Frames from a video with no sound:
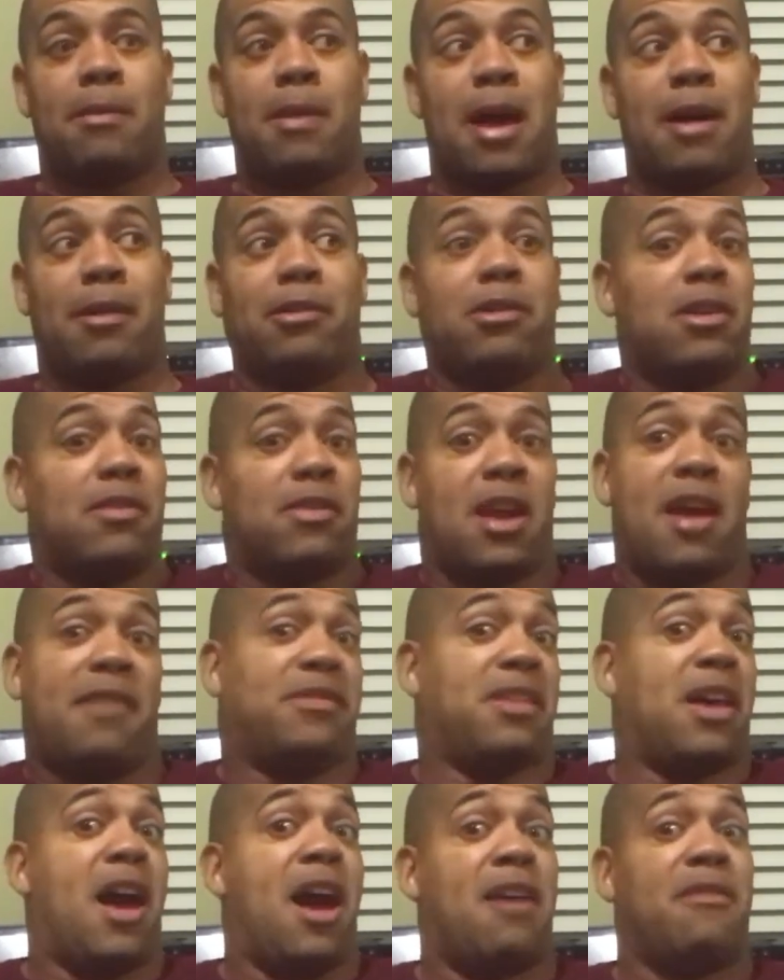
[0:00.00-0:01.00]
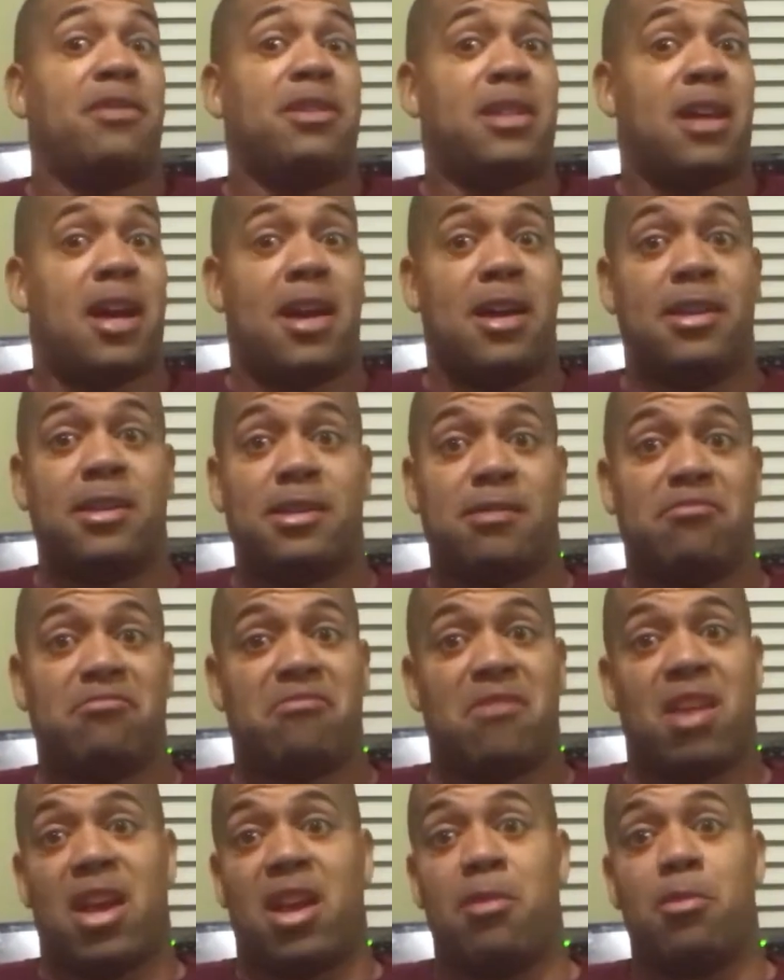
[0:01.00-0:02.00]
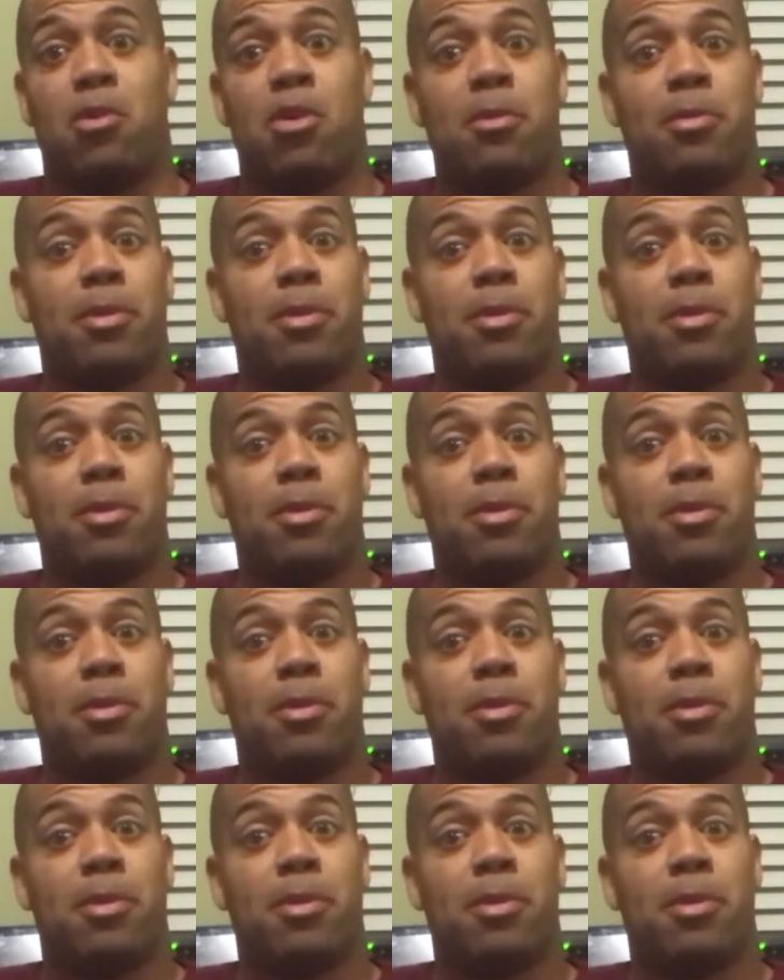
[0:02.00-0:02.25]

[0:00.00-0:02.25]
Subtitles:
I don't even have to advertise anymore.